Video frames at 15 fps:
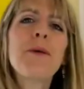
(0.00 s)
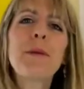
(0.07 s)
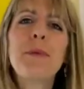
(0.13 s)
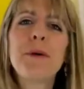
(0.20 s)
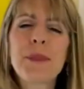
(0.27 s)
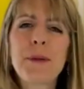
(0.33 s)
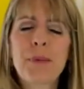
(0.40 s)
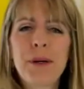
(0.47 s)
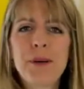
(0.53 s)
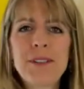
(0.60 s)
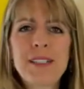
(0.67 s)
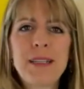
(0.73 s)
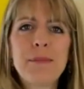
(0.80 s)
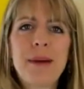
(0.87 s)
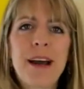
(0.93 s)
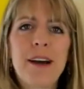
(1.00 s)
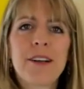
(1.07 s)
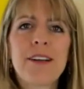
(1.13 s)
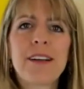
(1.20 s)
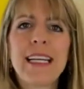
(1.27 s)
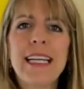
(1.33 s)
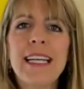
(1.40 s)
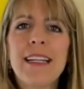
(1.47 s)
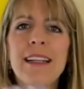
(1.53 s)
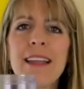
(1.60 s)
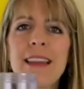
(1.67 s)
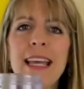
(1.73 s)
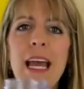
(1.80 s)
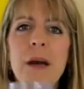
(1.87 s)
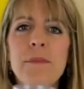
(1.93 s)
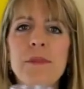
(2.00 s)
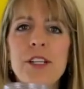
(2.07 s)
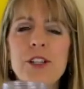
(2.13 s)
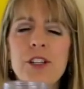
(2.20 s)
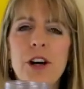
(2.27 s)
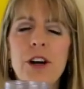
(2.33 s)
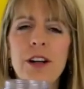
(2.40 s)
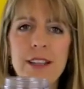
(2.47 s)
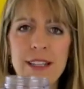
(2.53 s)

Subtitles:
want to put the protein powder in the empty jar,